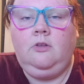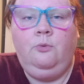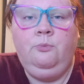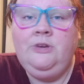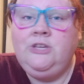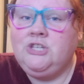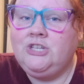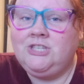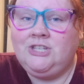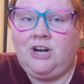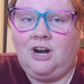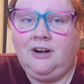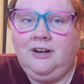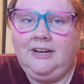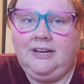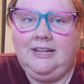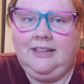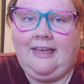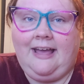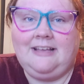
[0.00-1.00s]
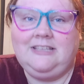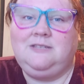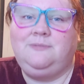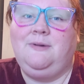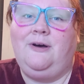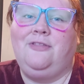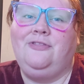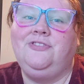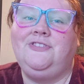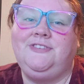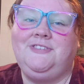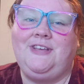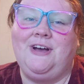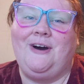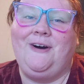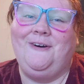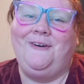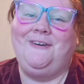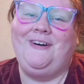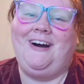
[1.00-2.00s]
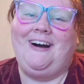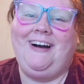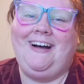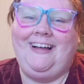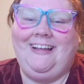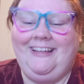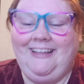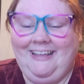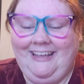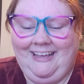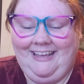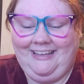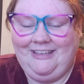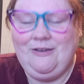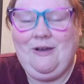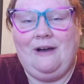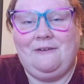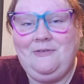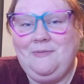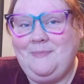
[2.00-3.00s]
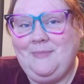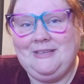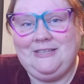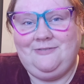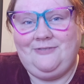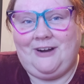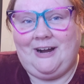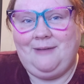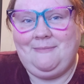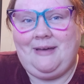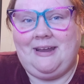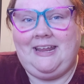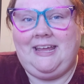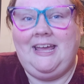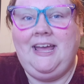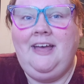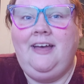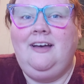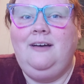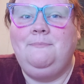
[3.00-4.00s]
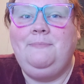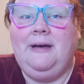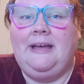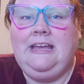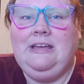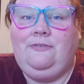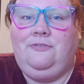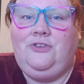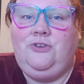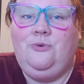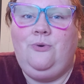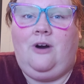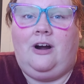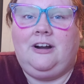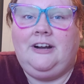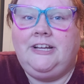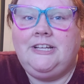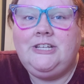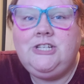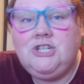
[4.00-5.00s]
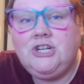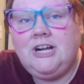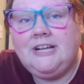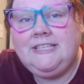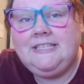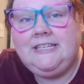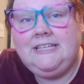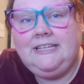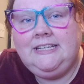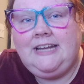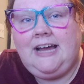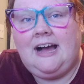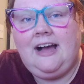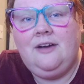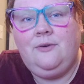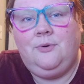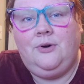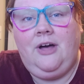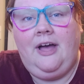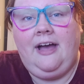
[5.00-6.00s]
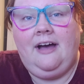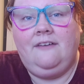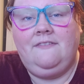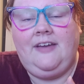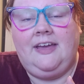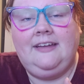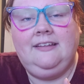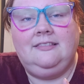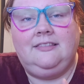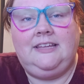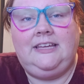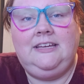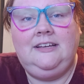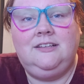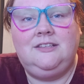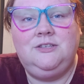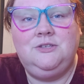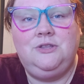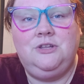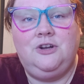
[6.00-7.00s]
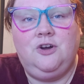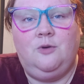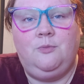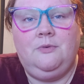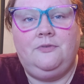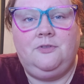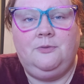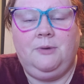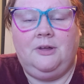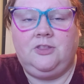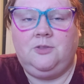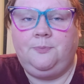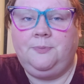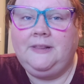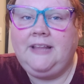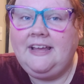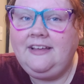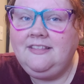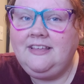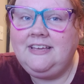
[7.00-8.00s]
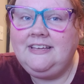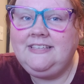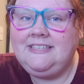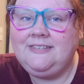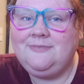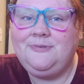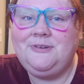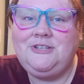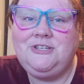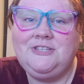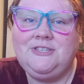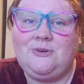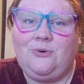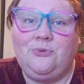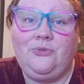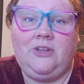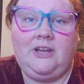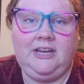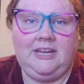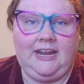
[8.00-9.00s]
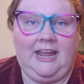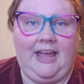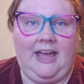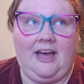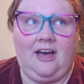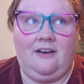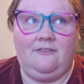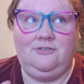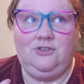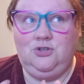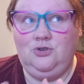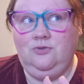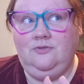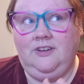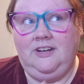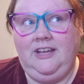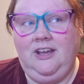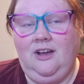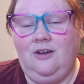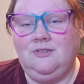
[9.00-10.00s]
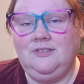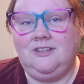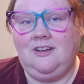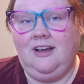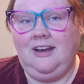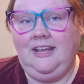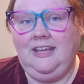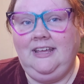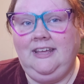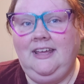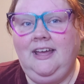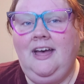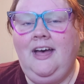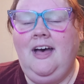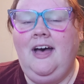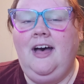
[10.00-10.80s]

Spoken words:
we just started it last month, so you haven't missed very many. But if you are interested, I will have a link to the Gnome of the Month playlist, which is only going to have 2 videos on it,